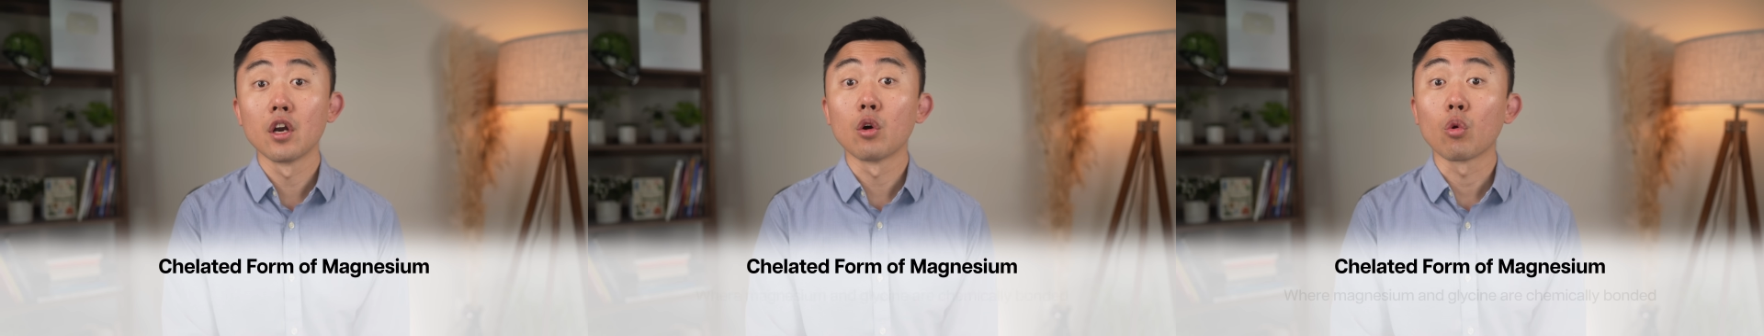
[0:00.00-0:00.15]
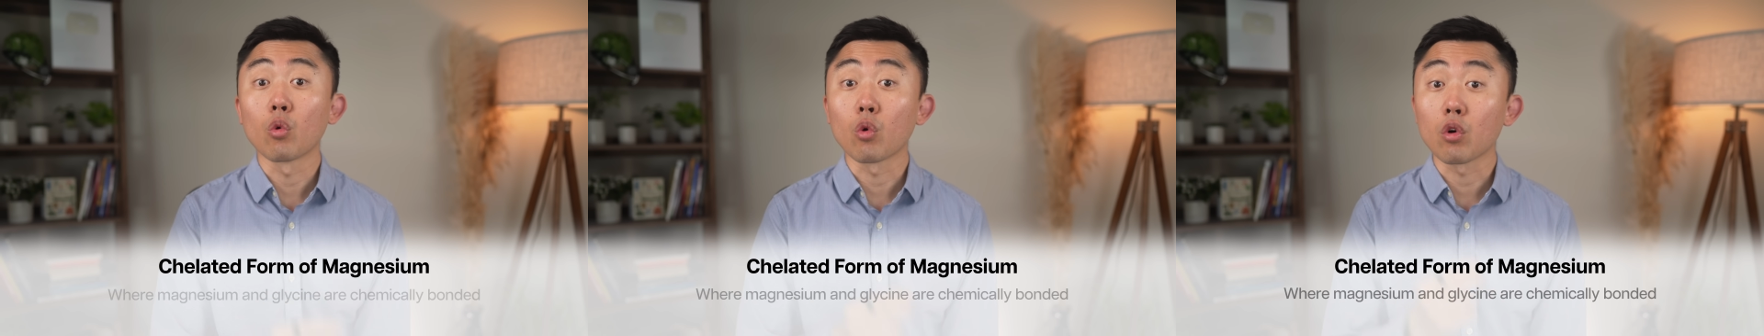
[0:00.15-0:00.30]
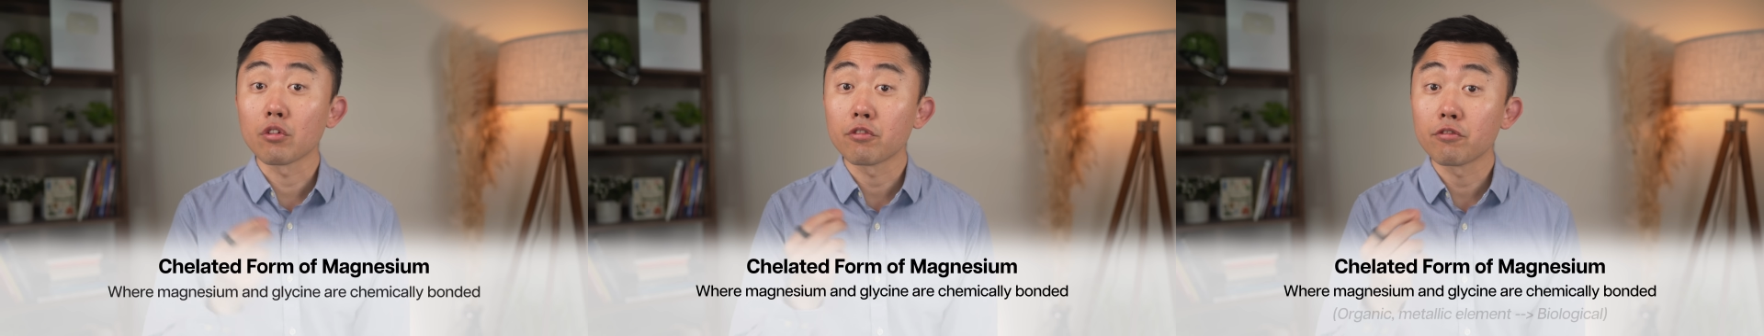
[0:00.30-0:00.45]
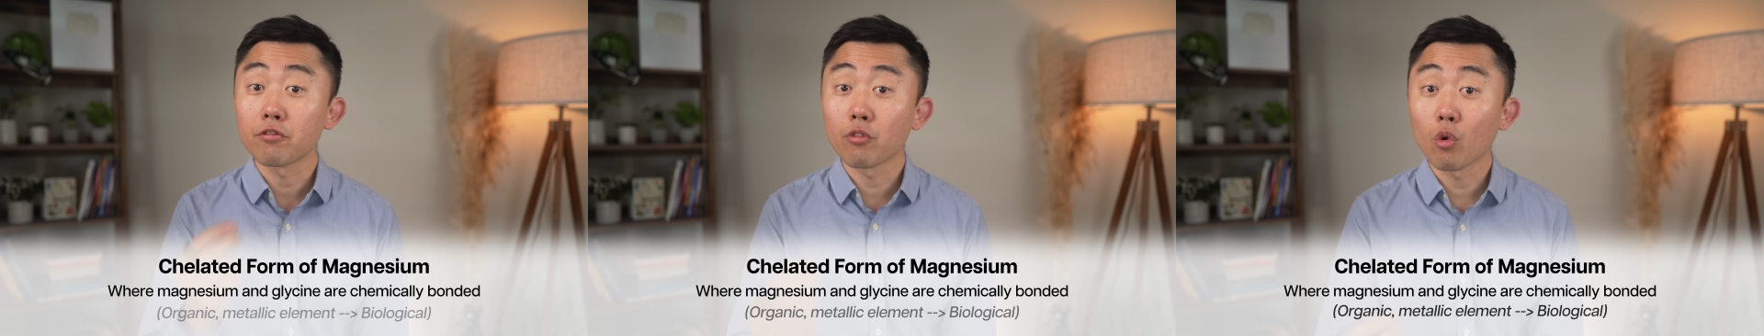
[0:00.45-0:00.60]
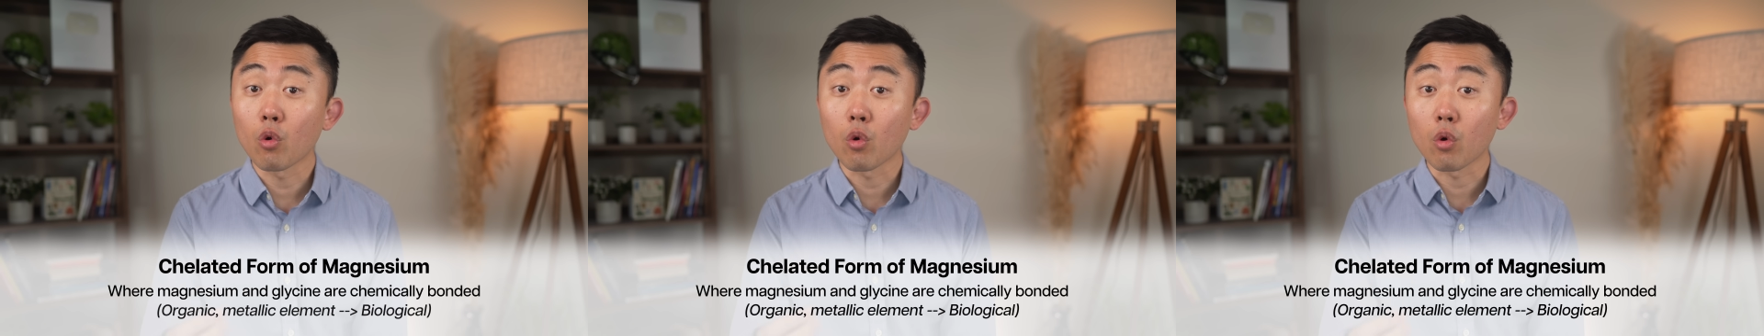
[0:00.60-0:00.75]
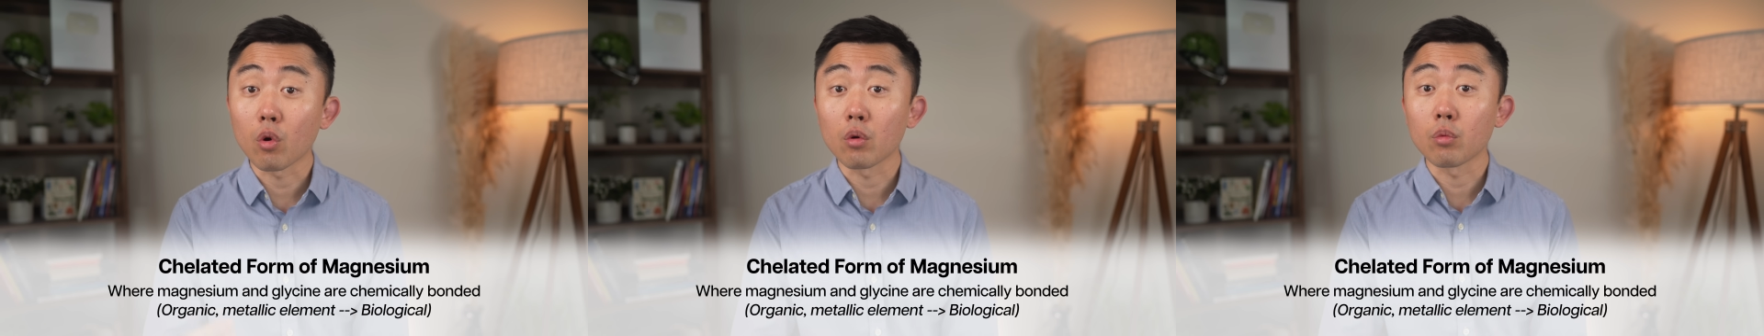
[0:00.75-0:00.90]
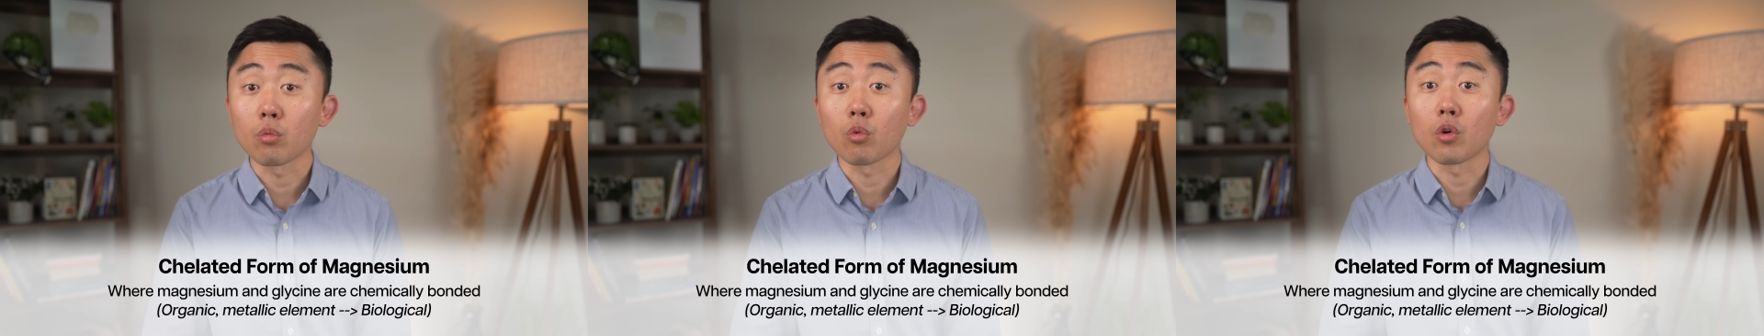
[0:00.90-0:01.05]
or a
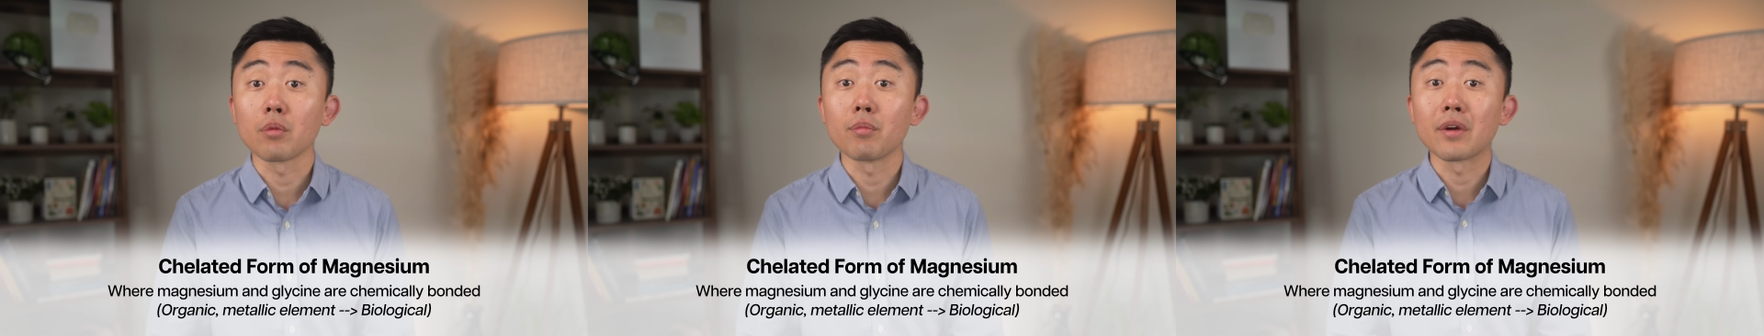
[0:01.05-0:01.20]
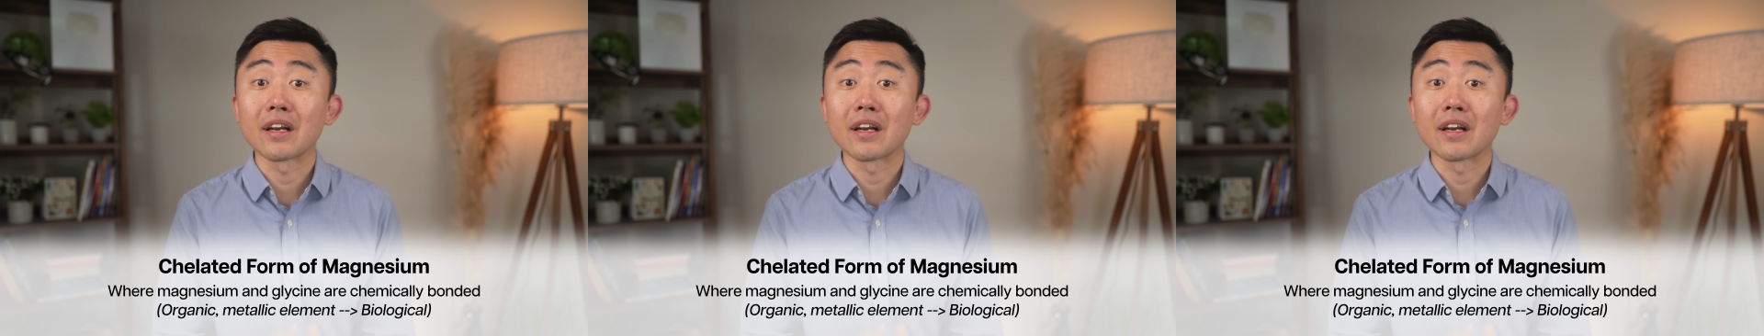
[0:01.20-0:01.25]
form where